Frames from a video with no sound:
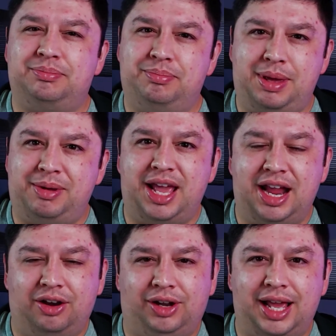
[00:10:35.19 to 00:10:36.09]
maybe a
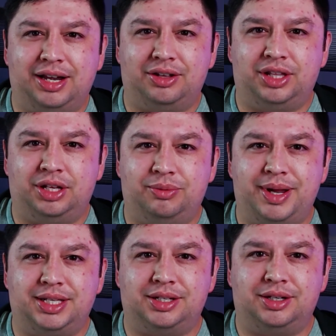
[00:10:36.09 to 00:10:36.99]
hair lighter than the
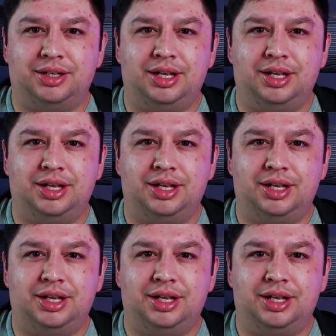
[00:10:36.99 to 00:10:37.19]
Razer.